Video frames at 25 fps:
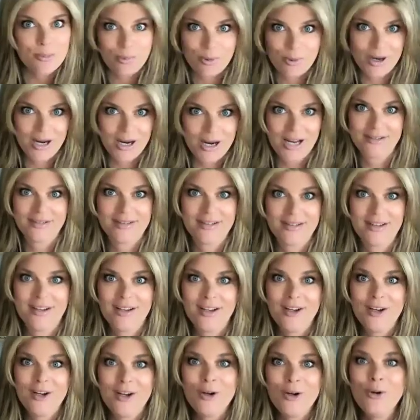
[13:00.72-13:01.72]
your brand,
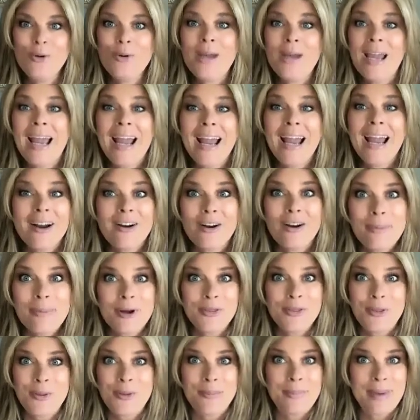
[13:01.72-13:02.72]
who care
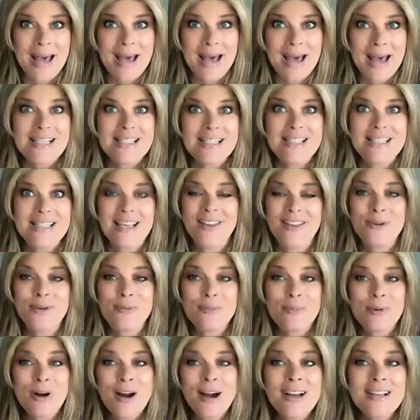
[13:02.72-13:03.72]
about the pets and
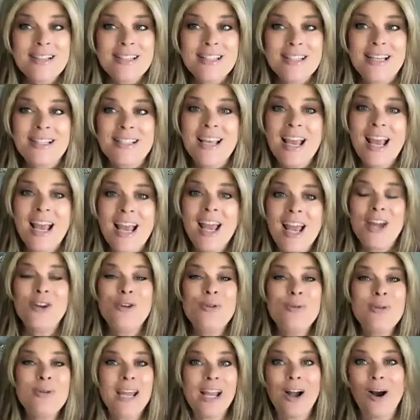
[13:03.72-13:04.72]
the process,
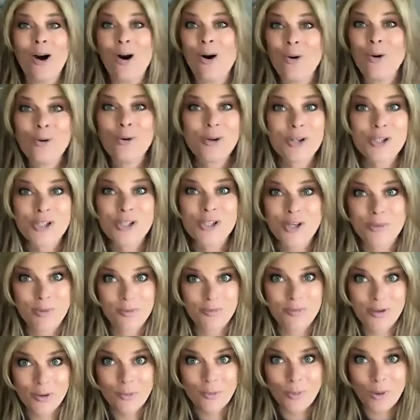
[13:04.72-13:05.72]
and who take ownership
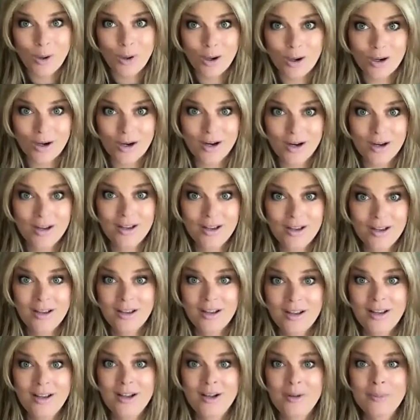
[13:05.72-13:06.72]
of their work.
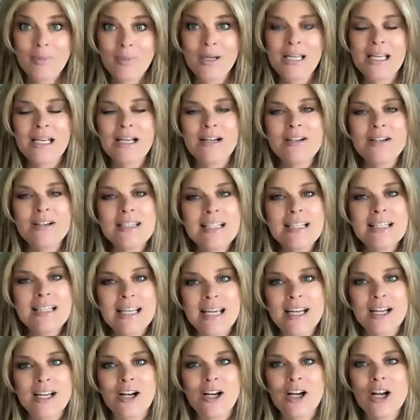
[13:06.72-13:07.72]
But here's the
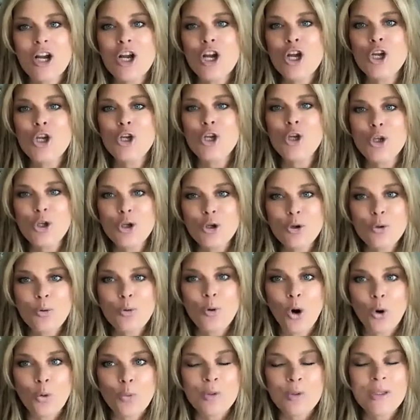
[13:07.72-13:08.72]
kicker.
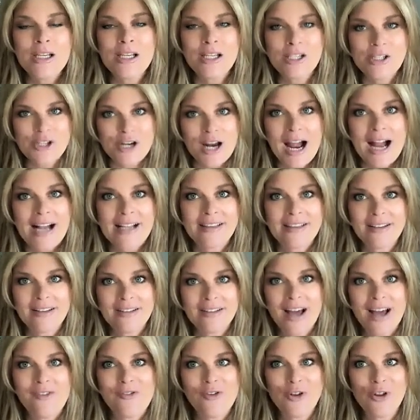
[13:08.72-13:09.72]
You only attract
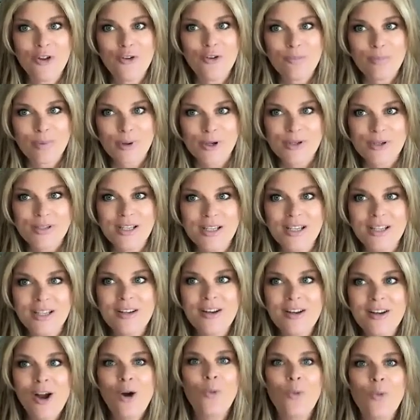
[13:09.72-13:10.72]
the level of
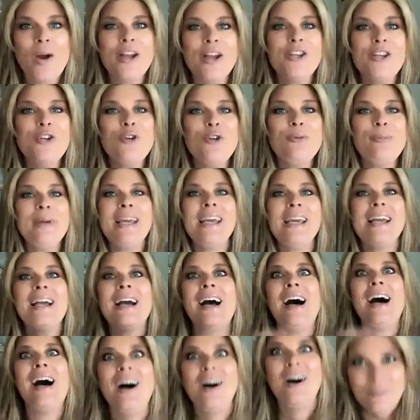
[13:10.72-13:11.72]
person when you
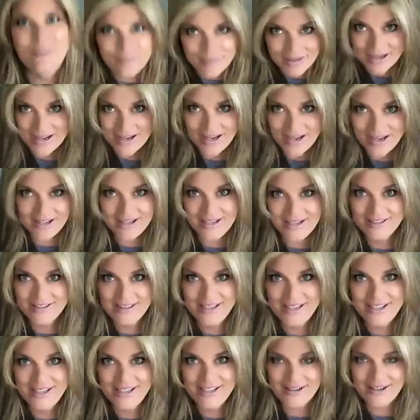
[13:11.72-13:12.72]
become that kind
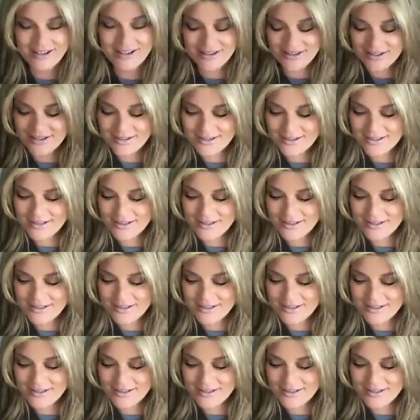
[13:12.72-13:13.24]
of leader.